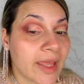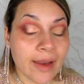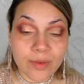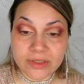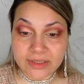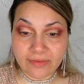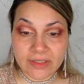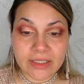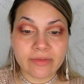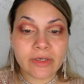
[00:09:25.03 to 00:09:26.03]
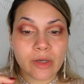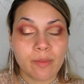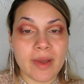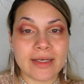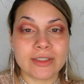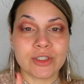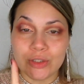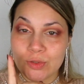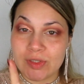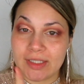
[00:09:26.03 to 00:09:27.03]
I would definitely recommend
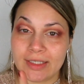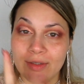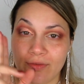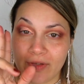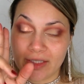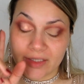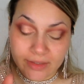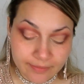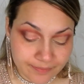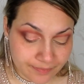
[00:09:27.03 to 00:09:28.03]
using your finger.